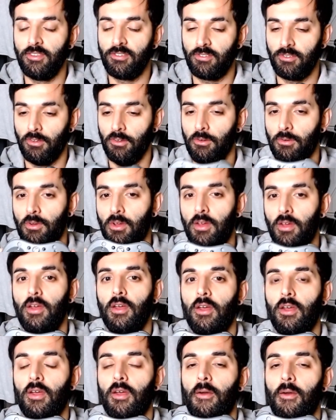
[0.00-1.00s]
So
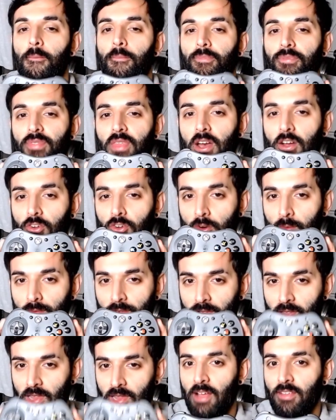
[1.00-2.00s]
that comes
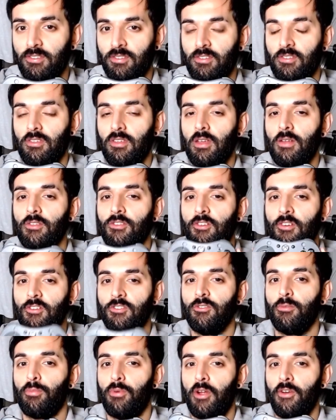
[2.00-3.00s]
last in terms
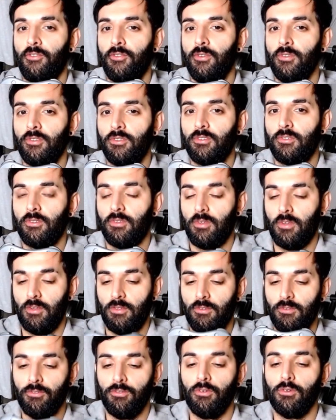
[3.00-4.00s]
of preference.
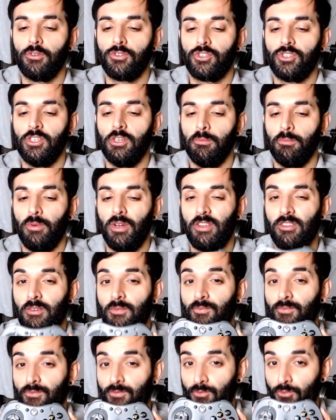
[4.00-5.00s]
It's unfortunate, but it's a
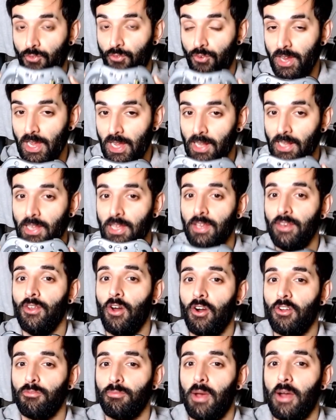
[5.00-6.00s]
really
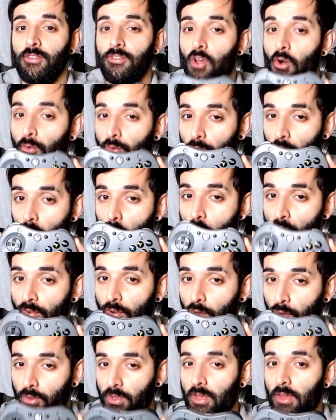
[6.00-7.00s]
nice pad. Don't
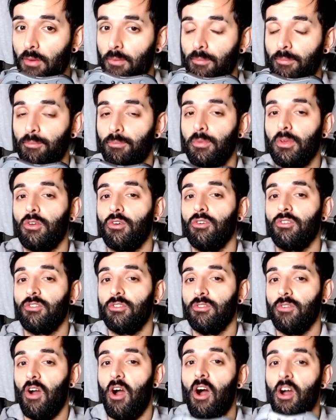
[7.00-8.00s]
overlook it because
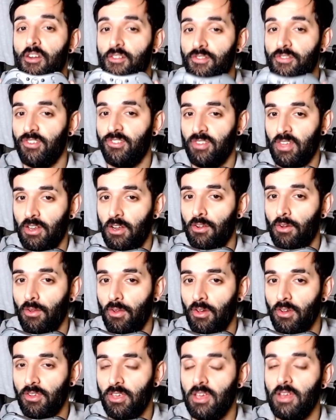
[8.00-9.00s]
I've just said I don't
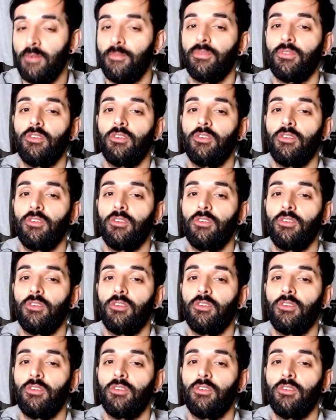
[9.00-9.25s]
like it.